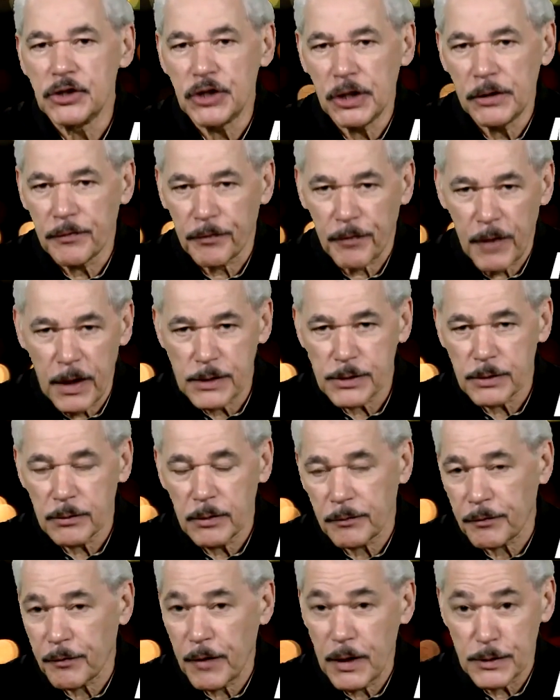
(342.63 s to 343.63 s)

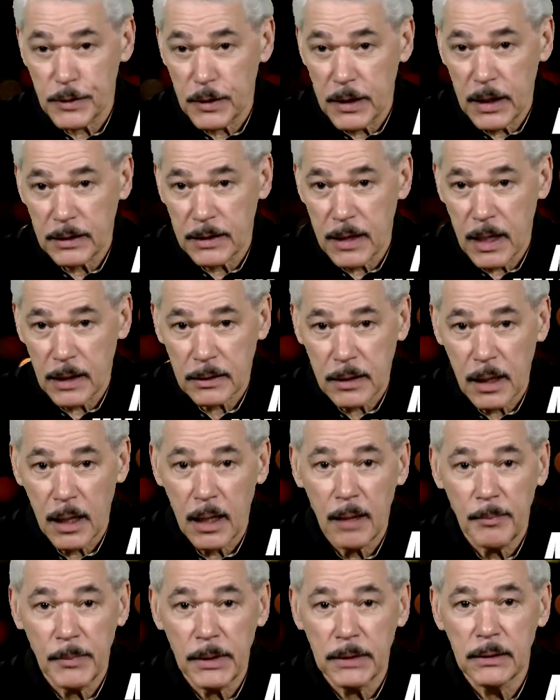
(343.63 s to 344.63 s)

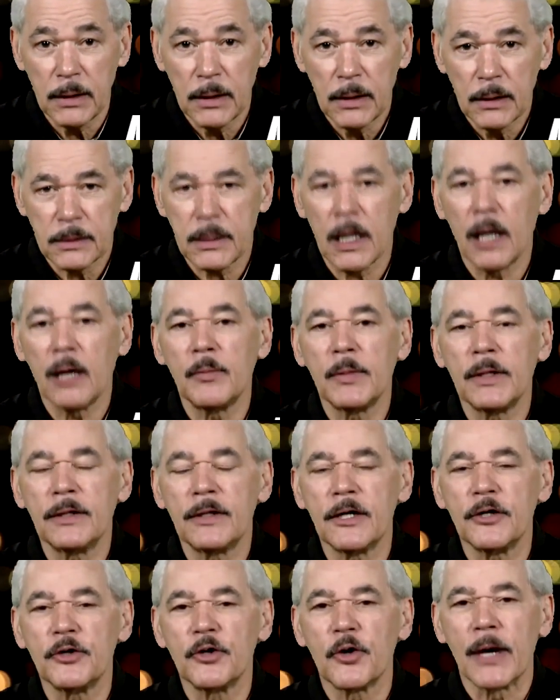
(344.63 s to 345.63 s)
gfraser@frasernet.com and tell me
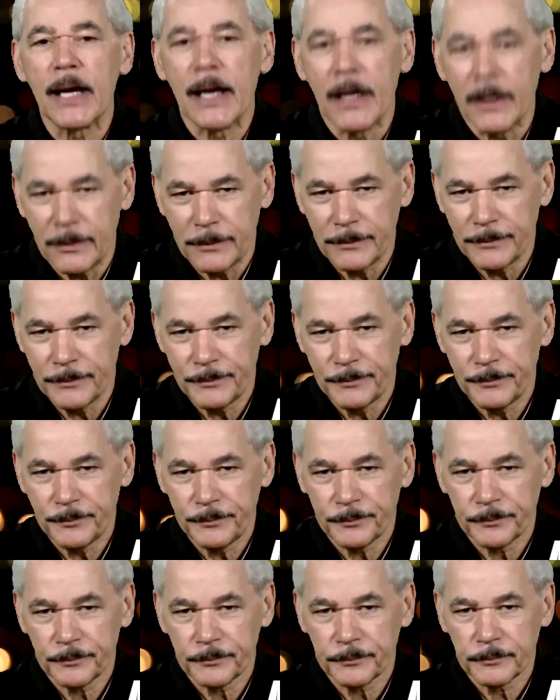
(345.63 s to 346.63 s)
that you're in.
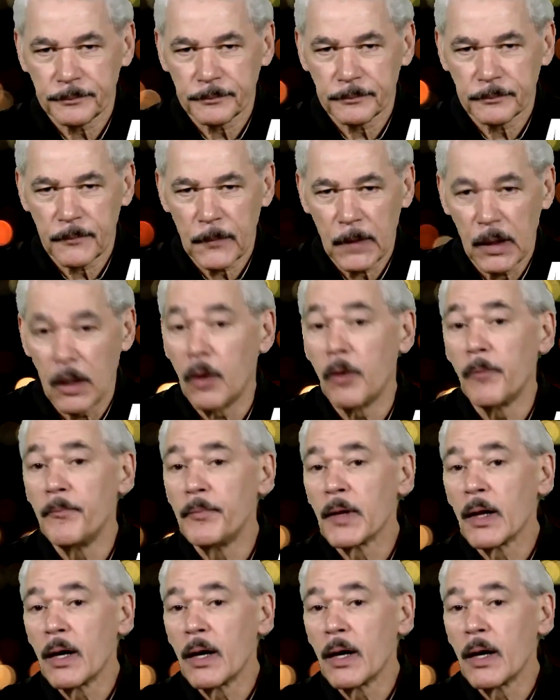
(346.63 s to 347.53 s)
You know,